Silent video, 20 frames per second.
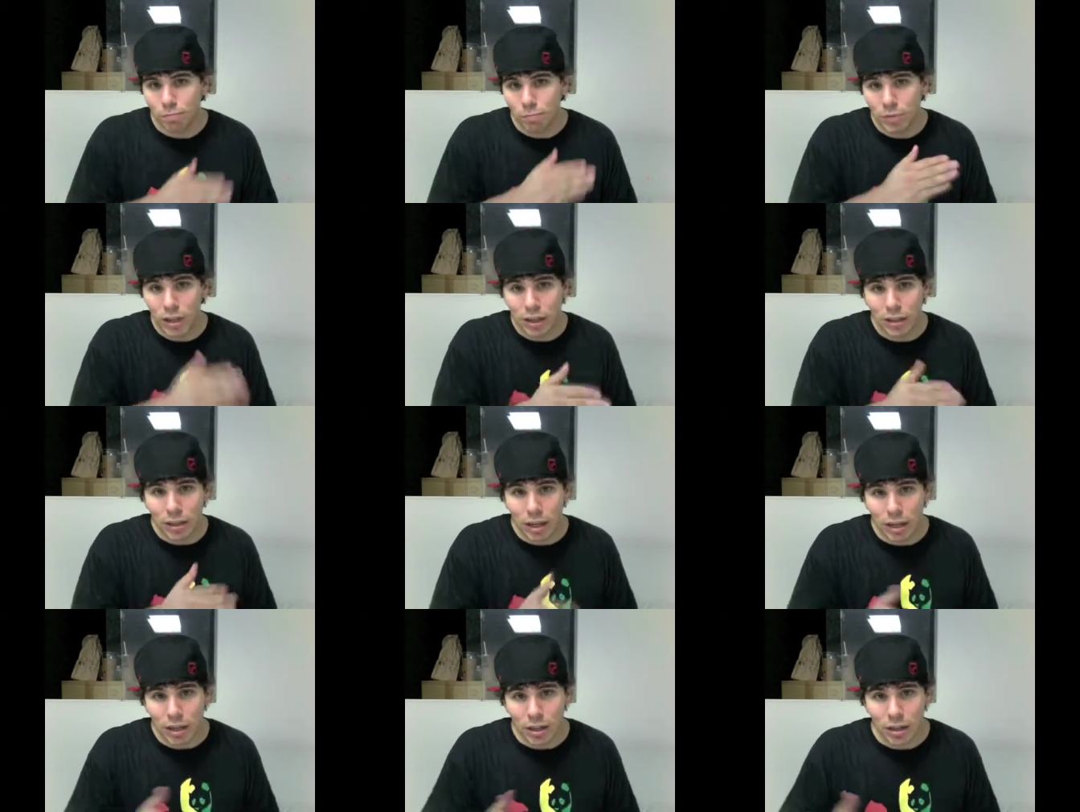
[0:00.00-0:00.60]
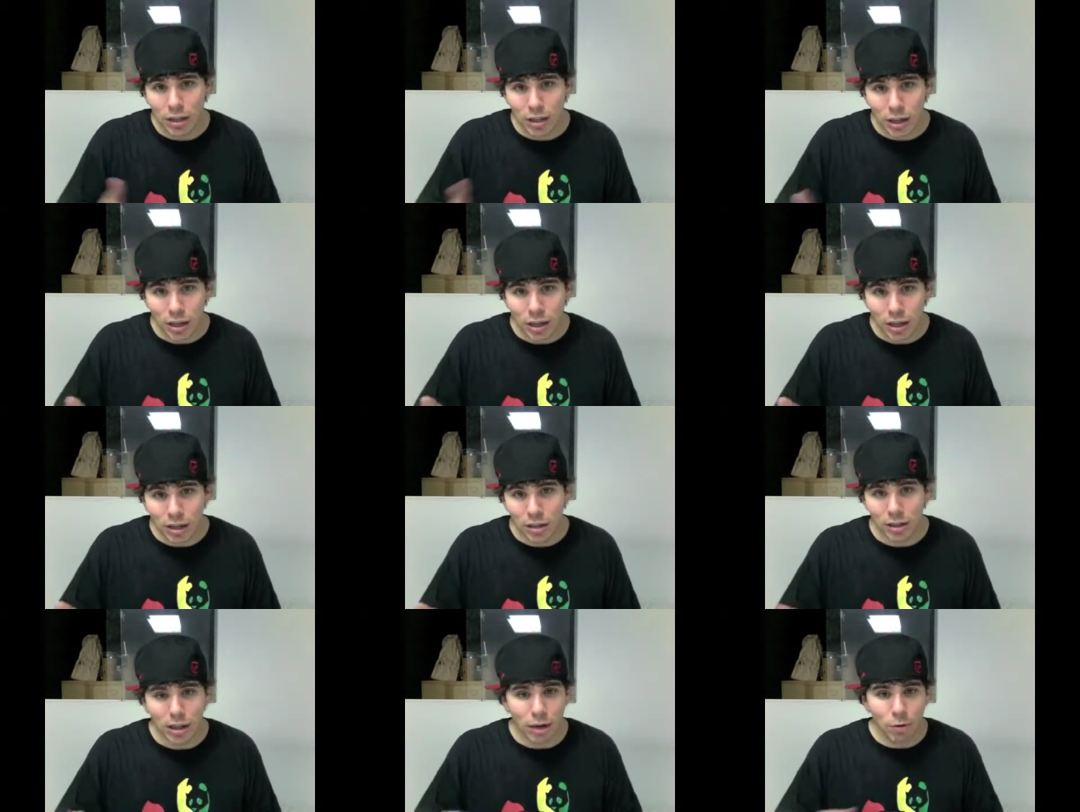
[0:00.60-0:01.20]

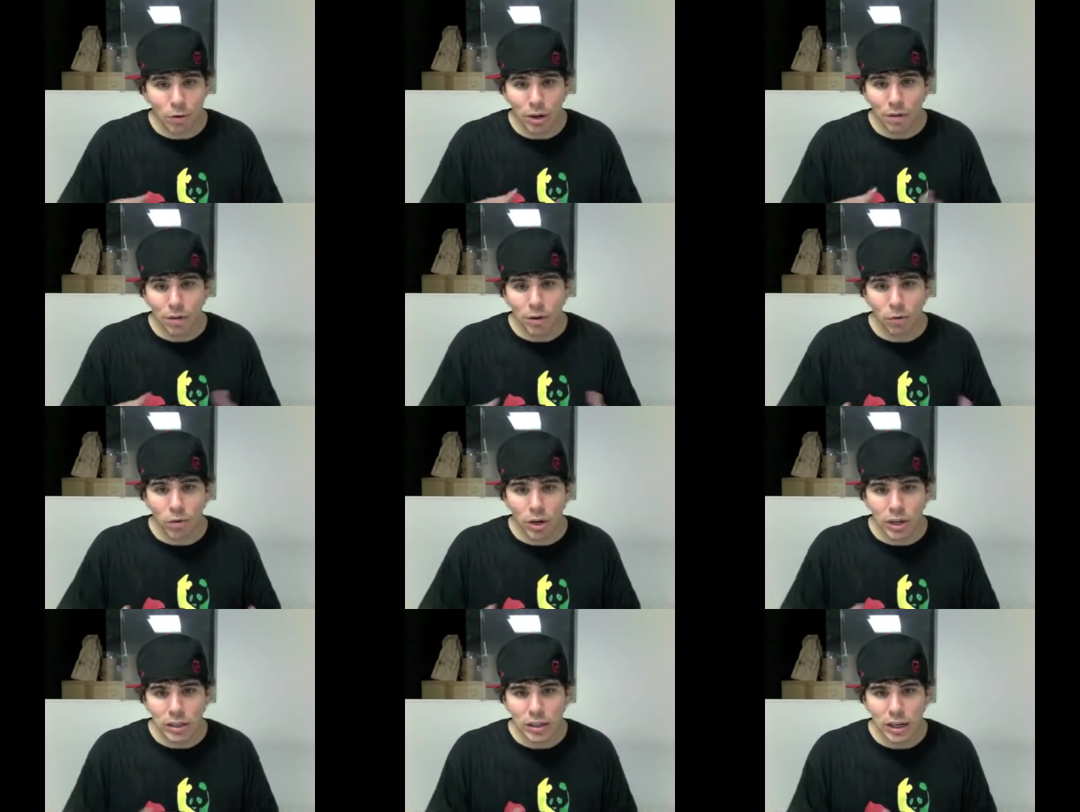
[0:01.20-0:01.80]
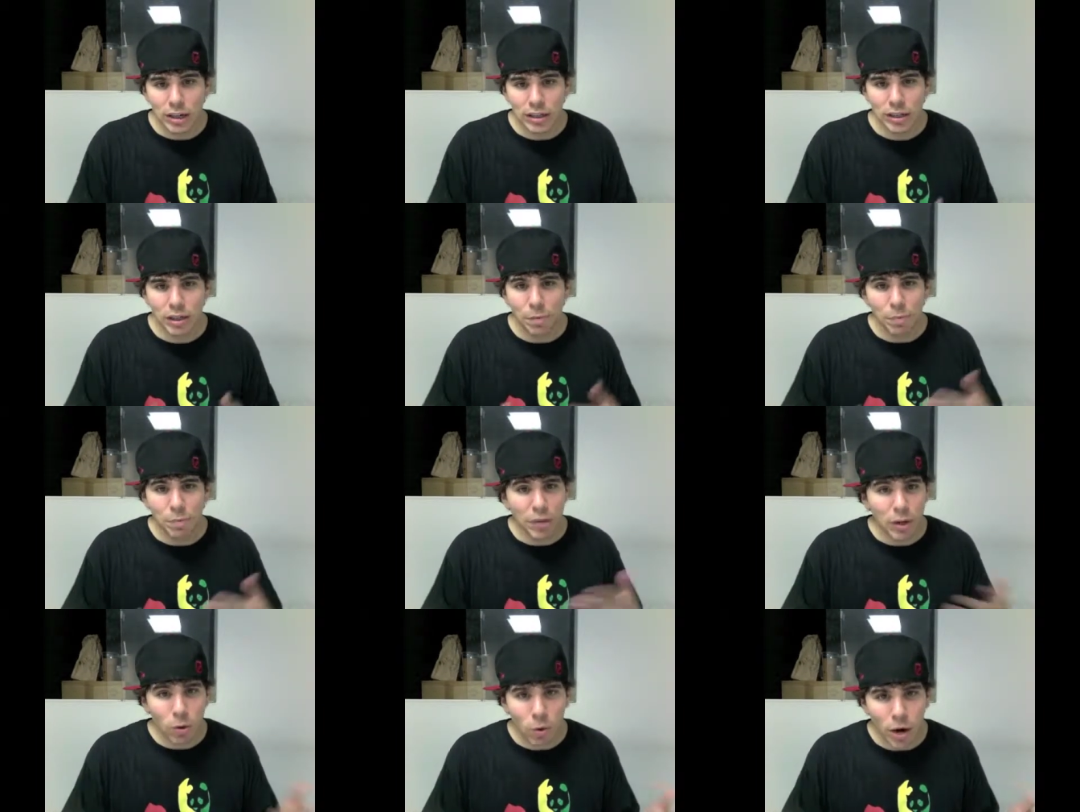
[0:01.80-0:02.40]
da-da-da-da," like whatever it was, like
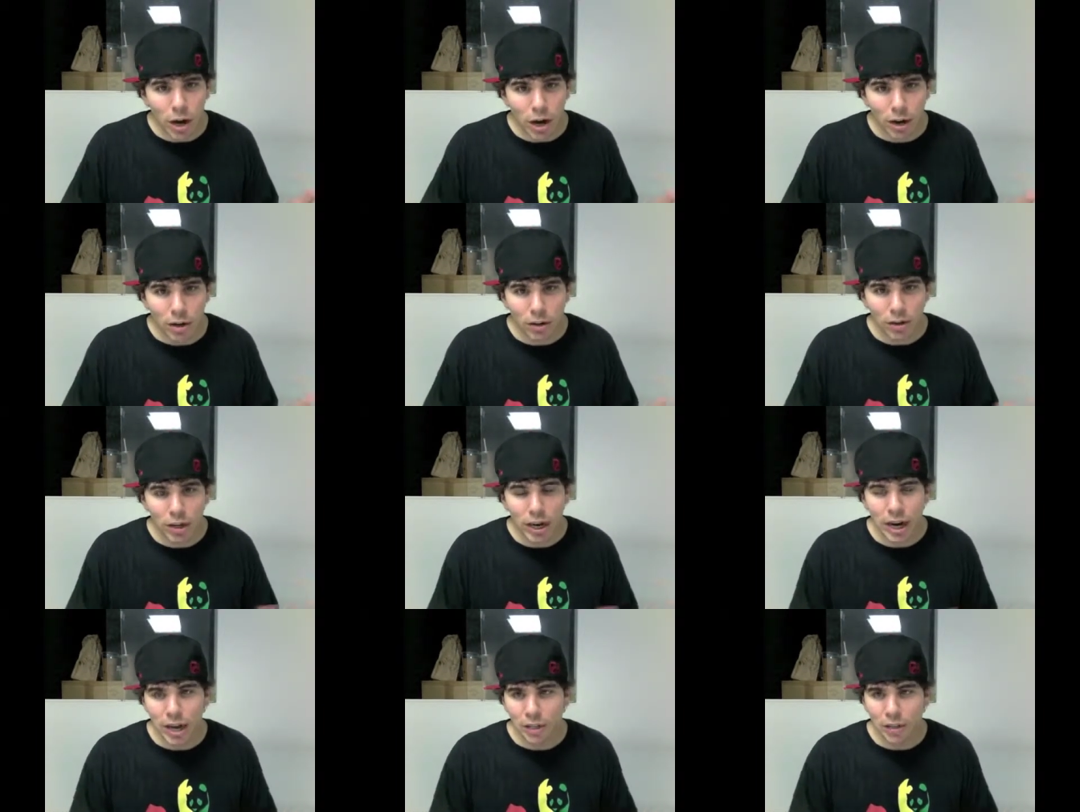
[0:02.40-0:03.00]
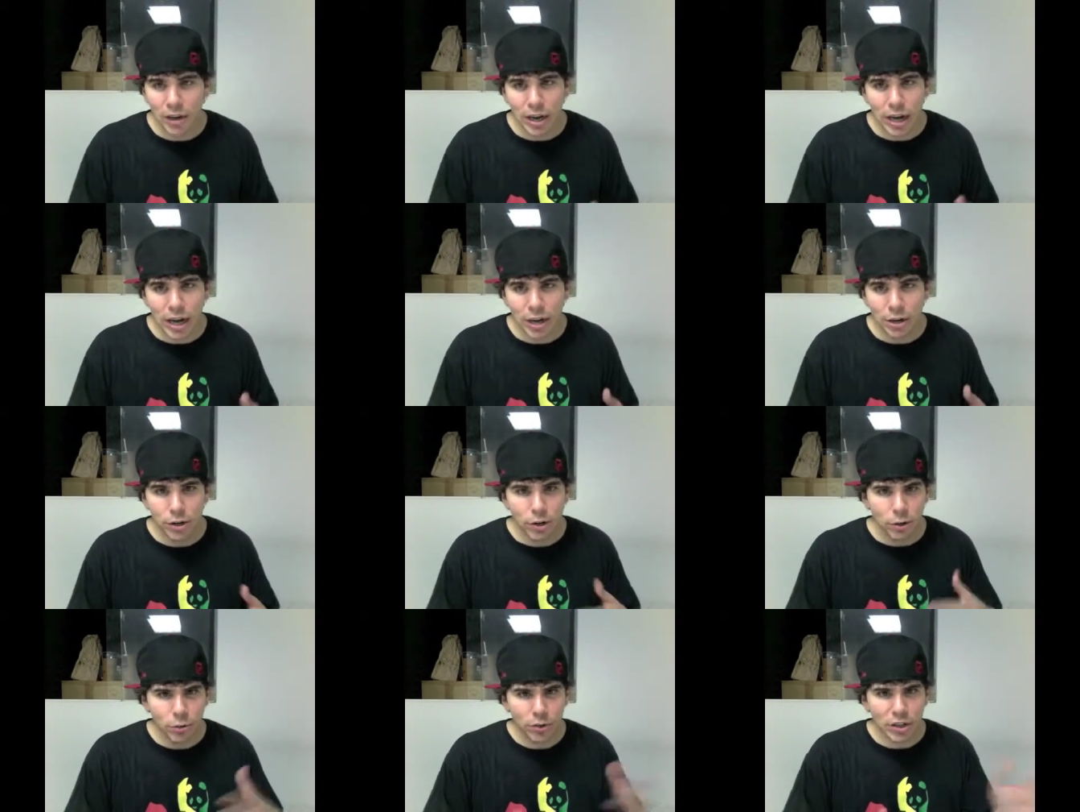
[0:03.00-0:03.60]
somethingware, like I think it had to
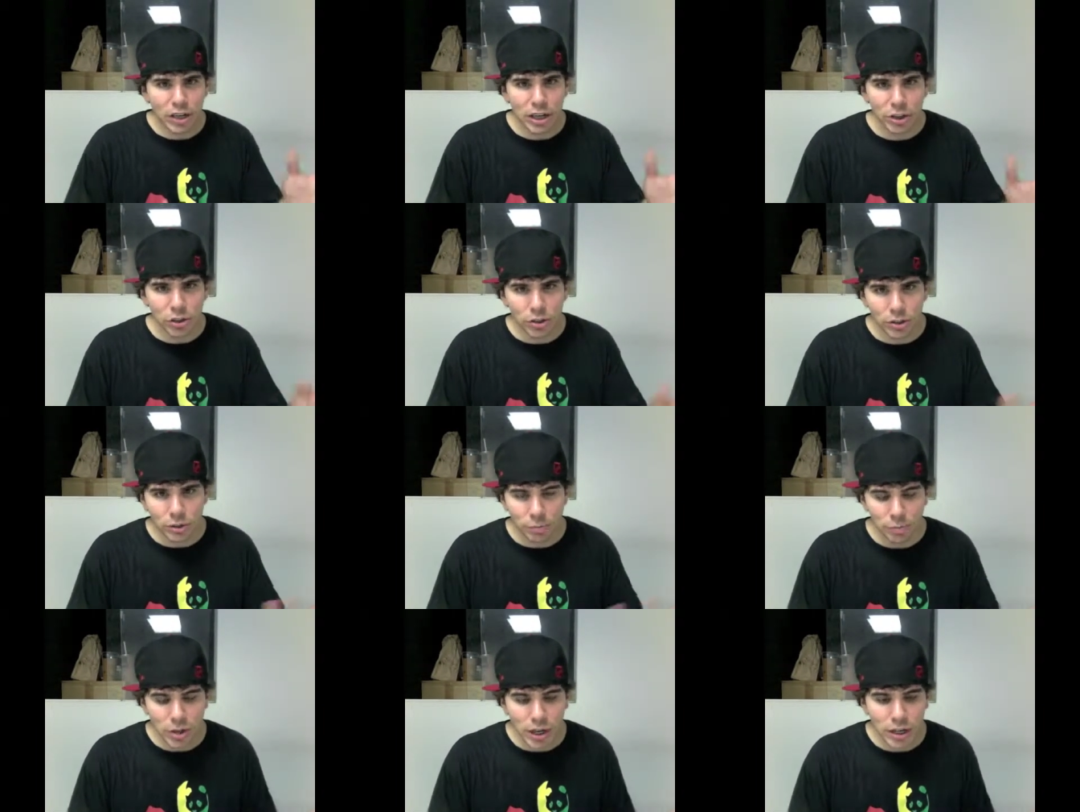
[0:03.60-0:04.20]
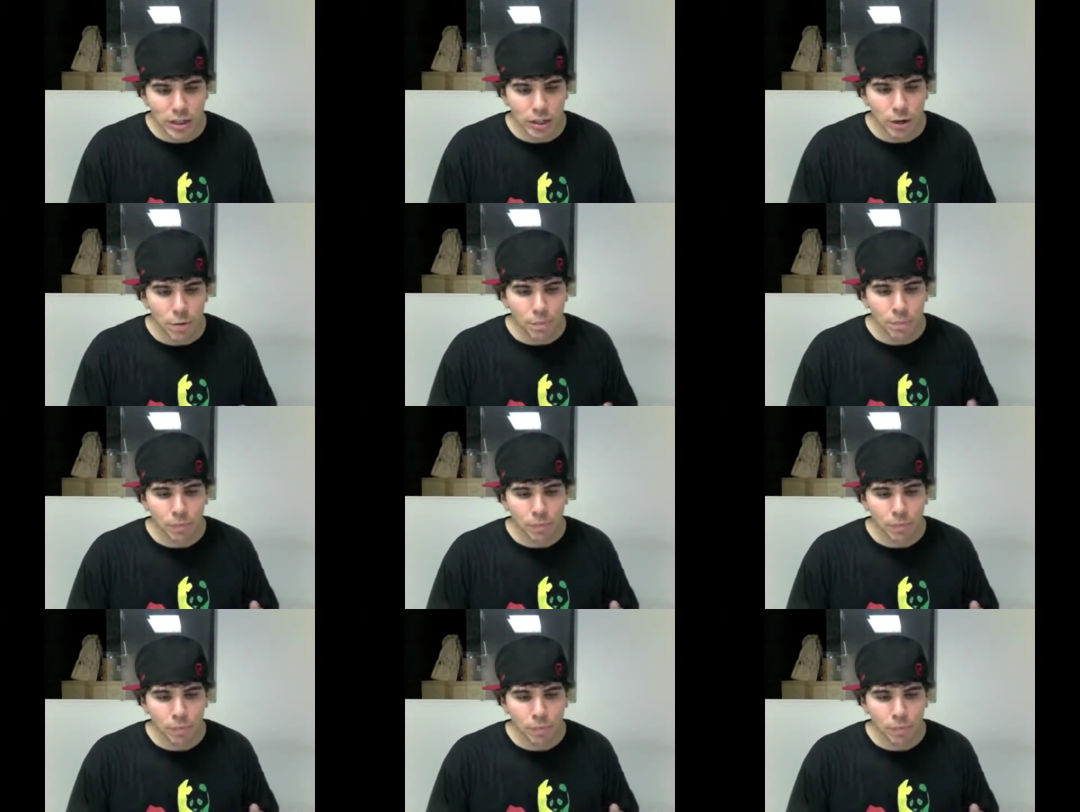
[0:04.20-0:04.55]
do with kitchen supplies.